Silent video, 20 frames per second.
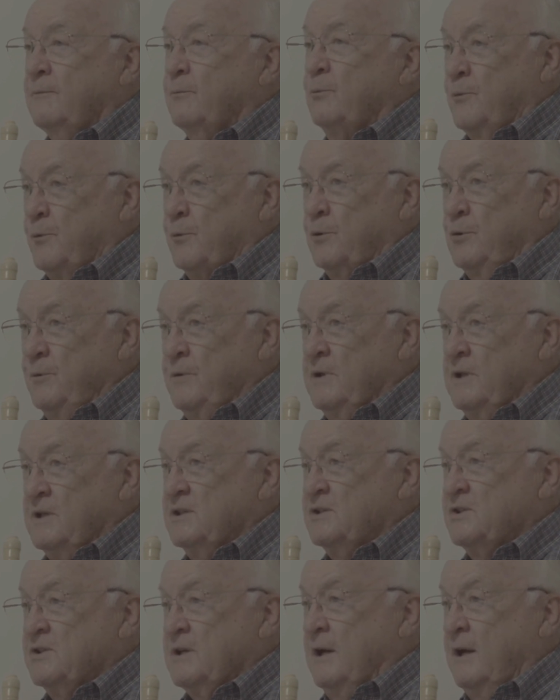Through the
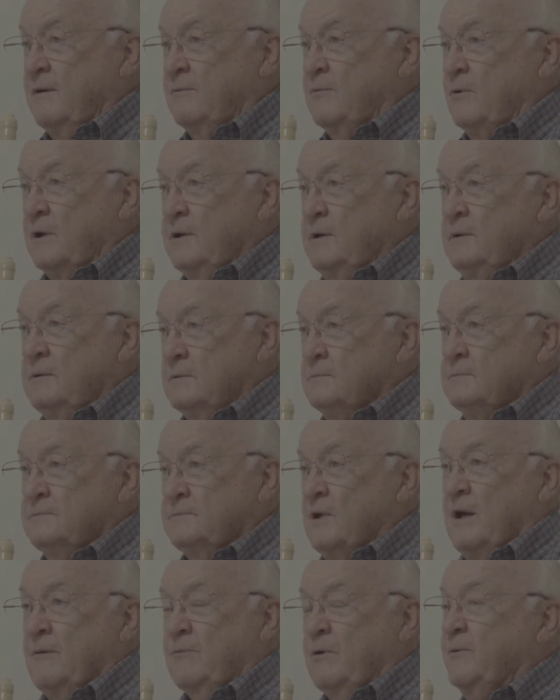discovery.
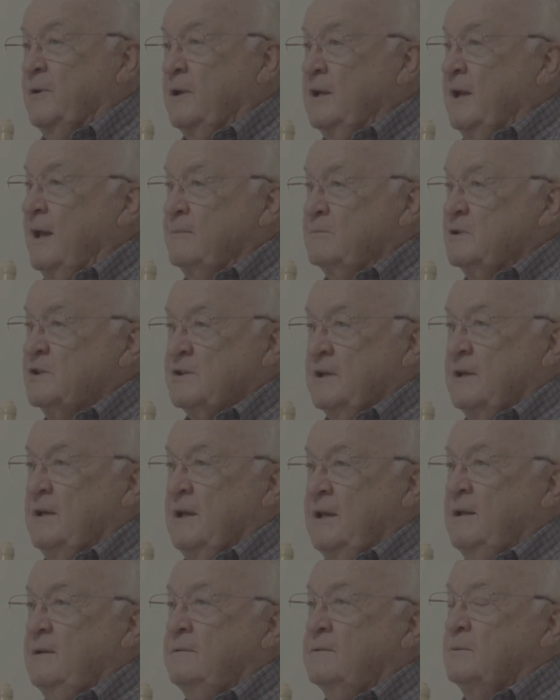Everything I'm
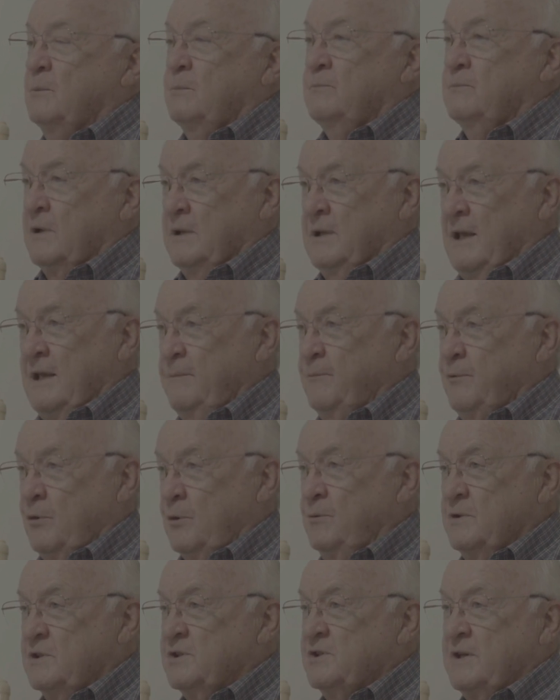saying came
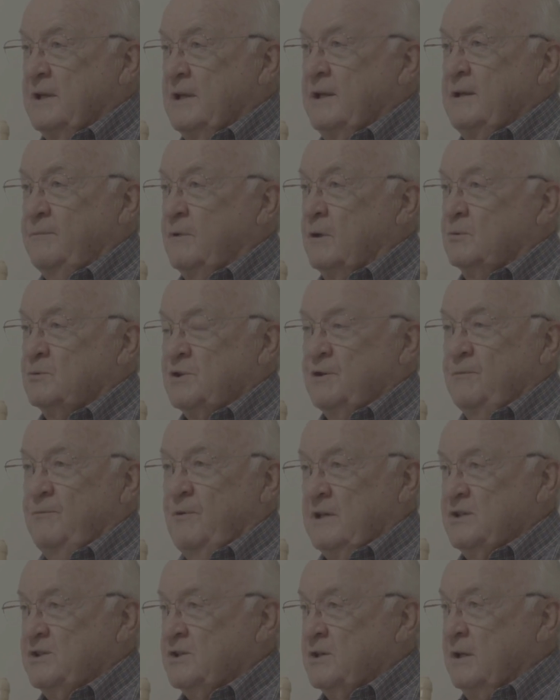through the state. Those
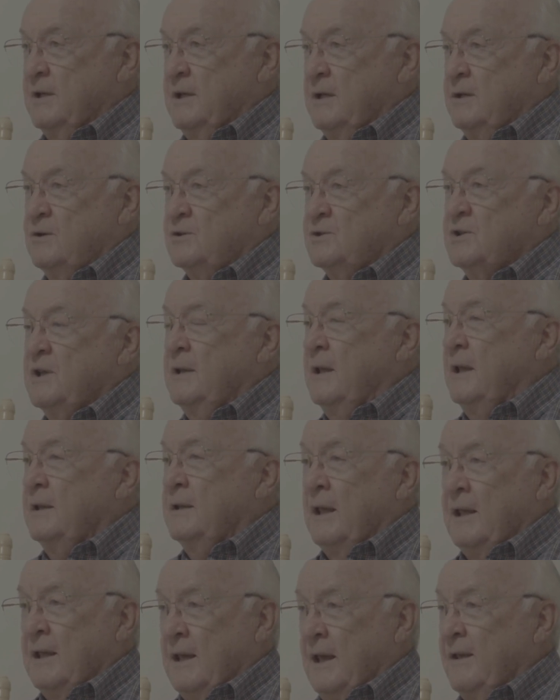investigators
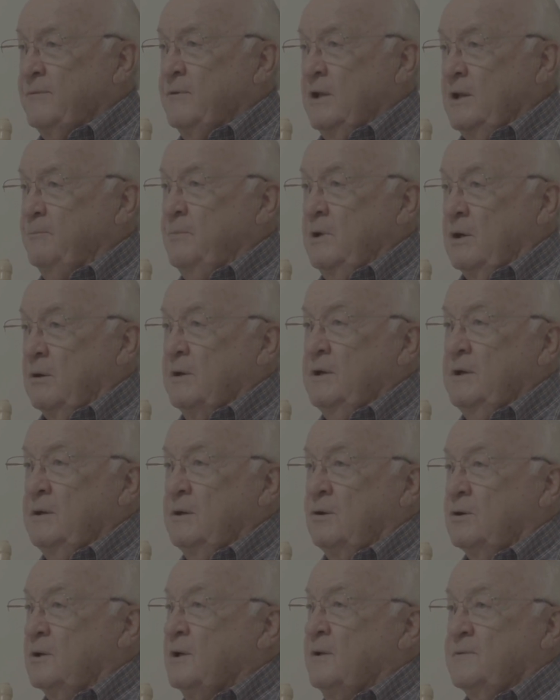had the ability
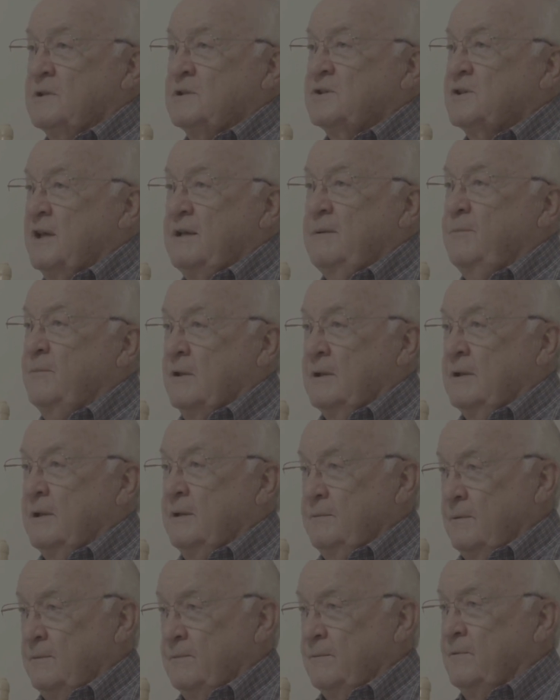to look at the same
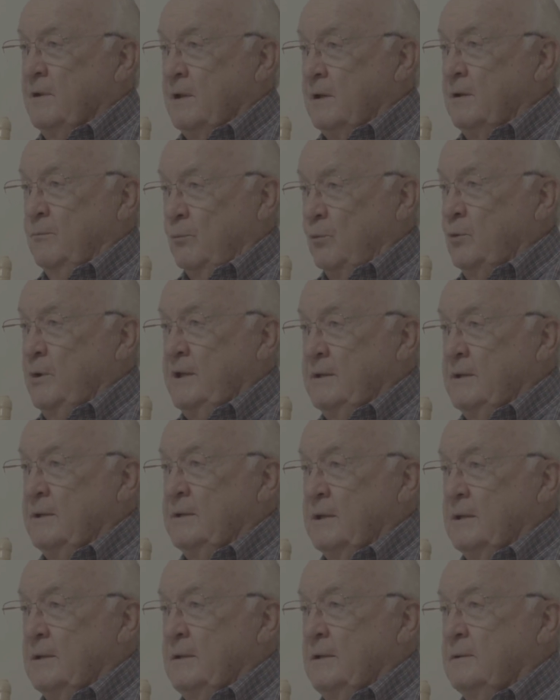thing that we
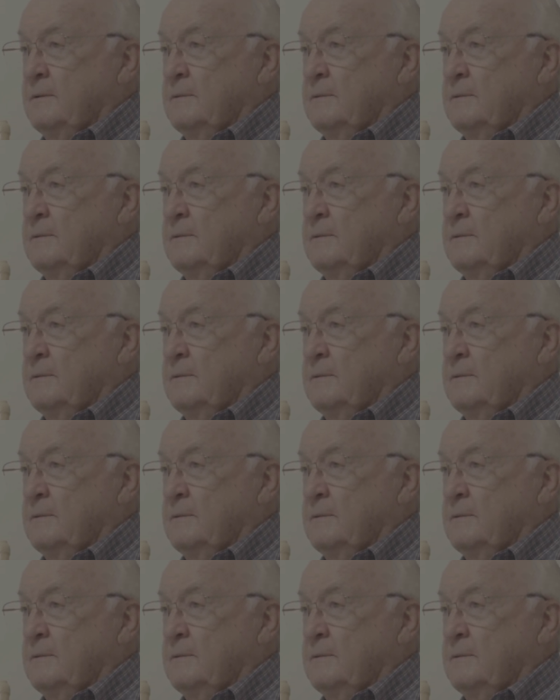did.